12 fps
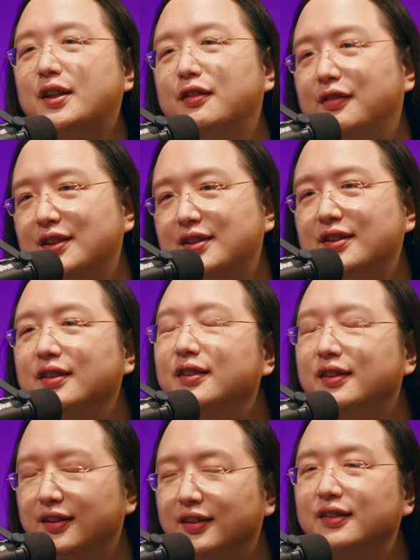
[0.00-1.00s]
service.
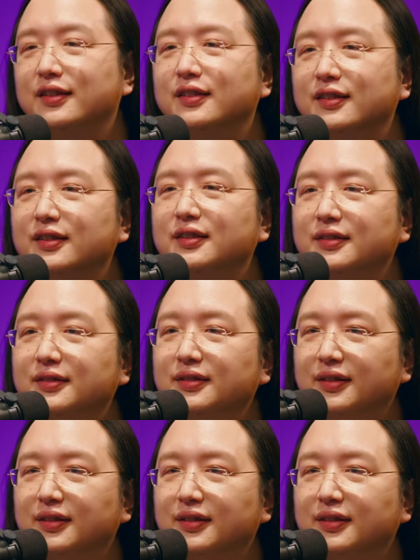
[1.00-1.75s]
Yeah, uh-huh, uh-huh. uh -huh, uh -huh.